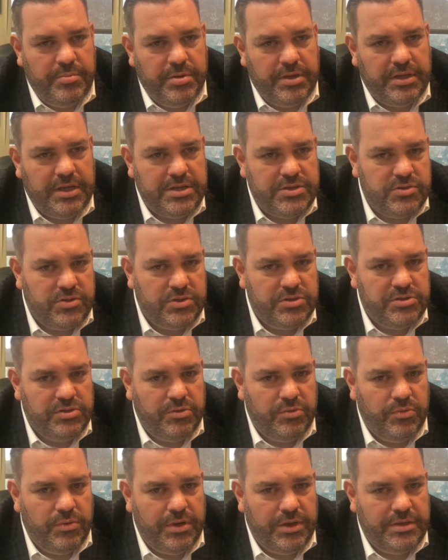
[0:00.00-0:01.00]
but that's
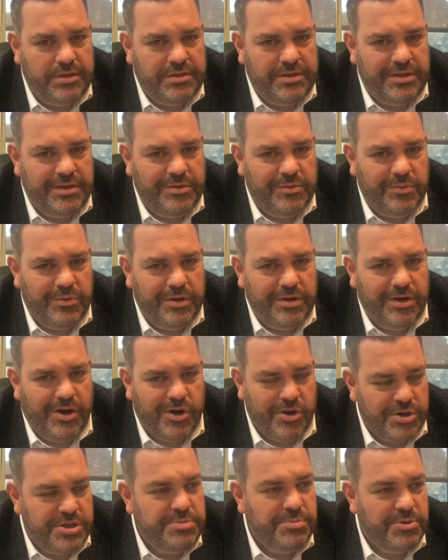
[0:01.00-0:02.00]
also what uh, what
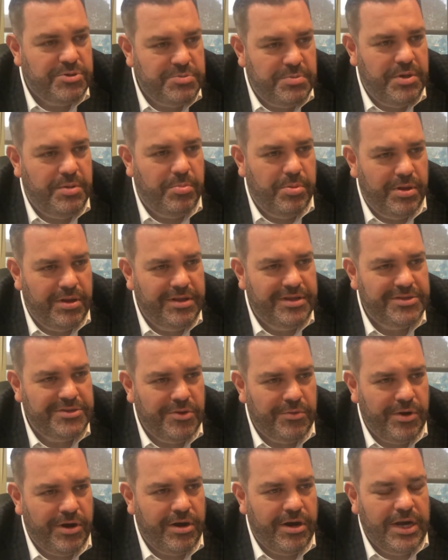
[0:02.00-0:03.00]
hurts most people in this
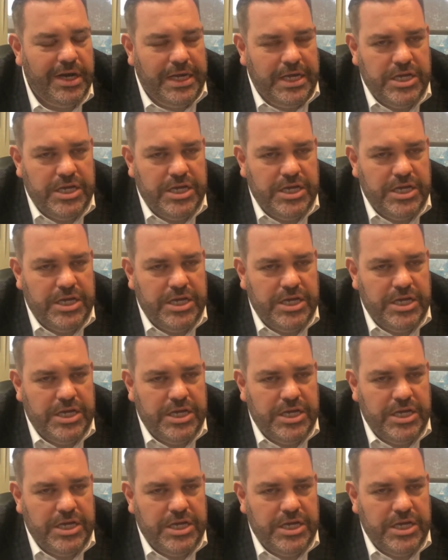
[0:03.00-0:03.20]
career.